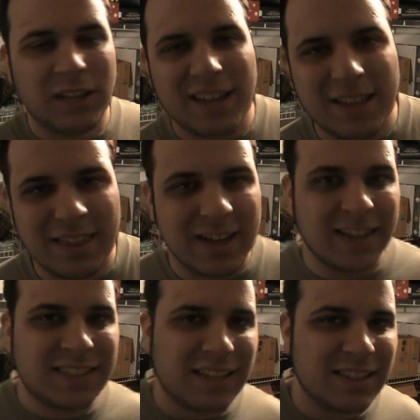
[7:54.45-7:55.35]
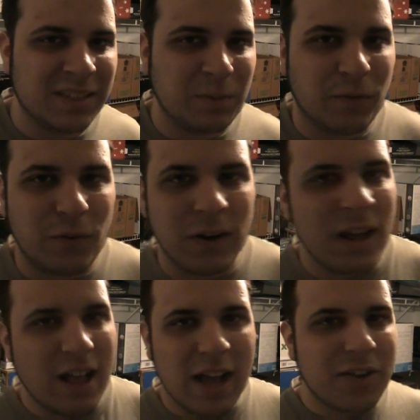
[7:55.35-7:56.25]
Like, I think I said this before.
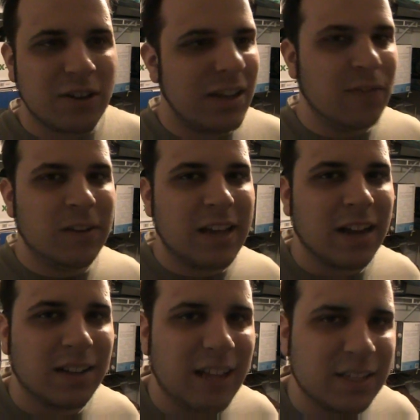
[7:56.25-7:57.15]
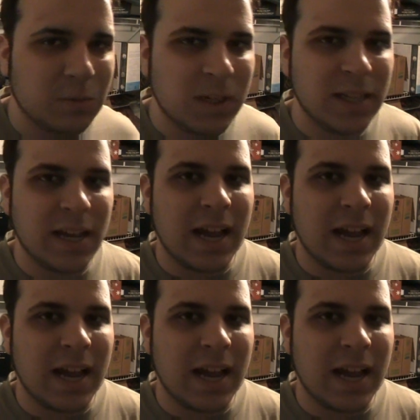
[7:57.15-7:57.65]
I couldn't even care less, really.